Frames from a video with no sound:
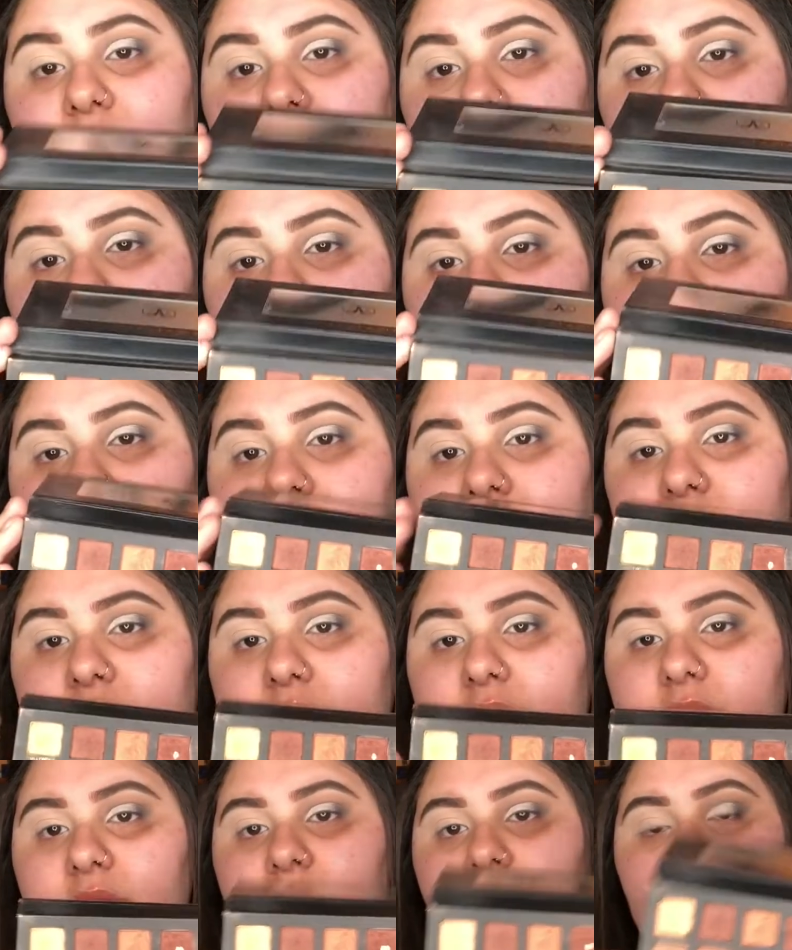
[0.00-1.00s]
Hills
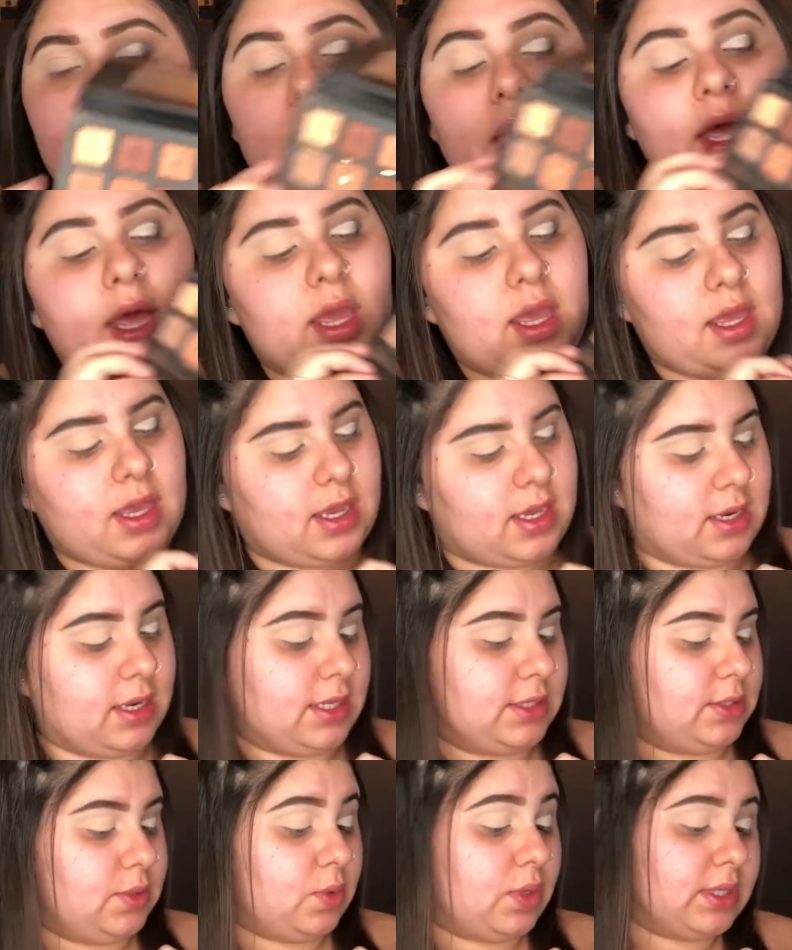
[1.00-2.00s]
collection. And
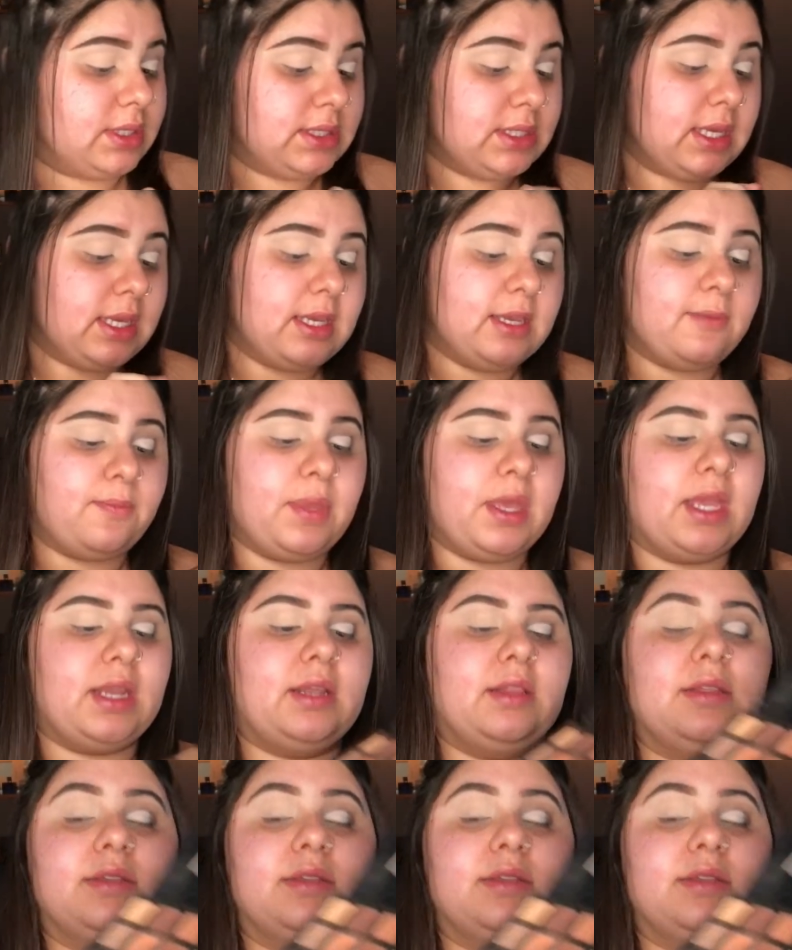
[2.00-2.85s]
as you can see, I hit pin on